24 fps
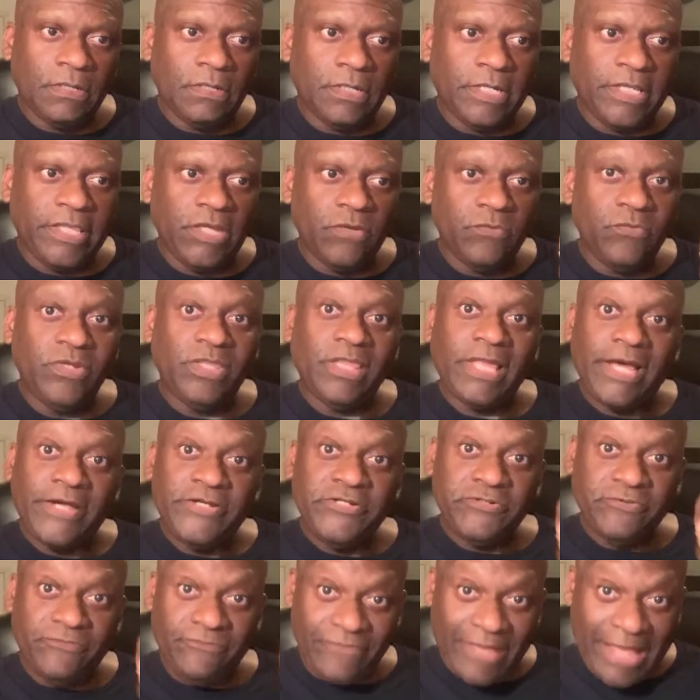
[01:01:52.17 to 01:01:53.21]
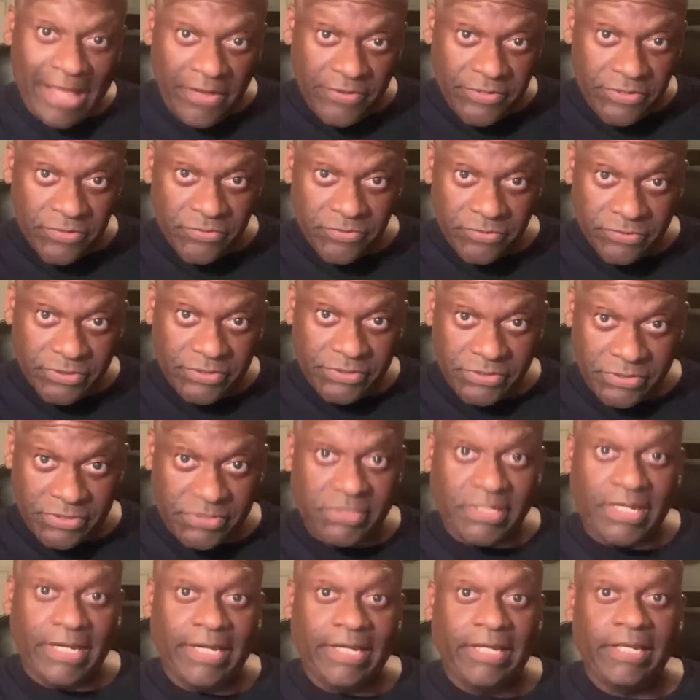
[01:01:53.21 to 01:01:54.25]
and they realize your value to
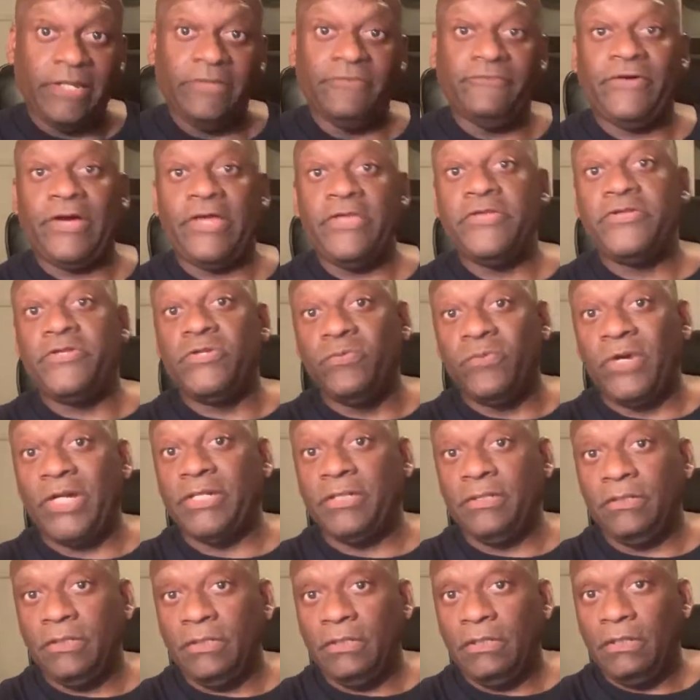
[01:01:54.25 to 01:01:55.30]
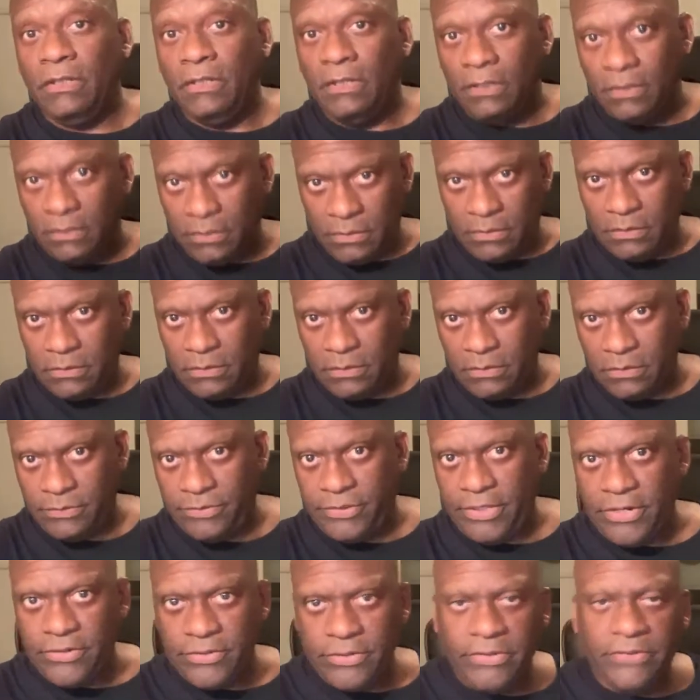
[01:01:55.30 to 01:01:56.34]
society and value to what
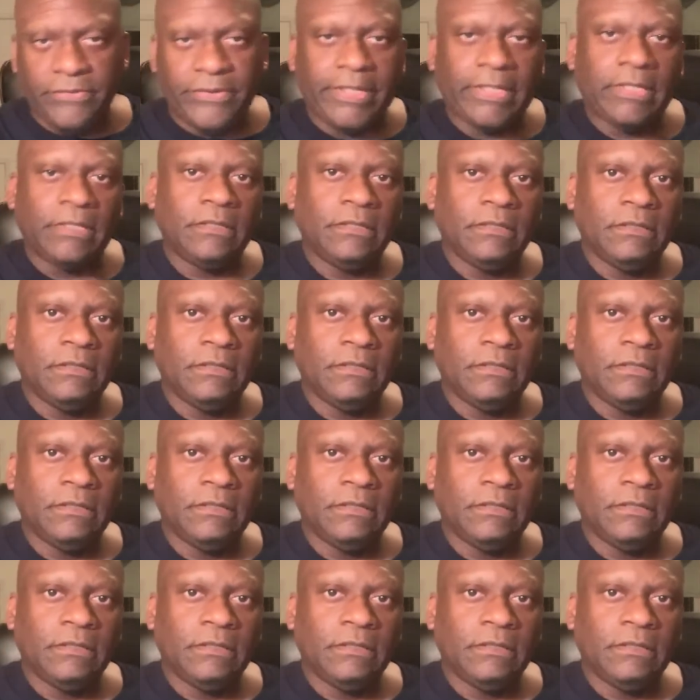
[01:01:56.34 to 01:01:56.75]
they're doing.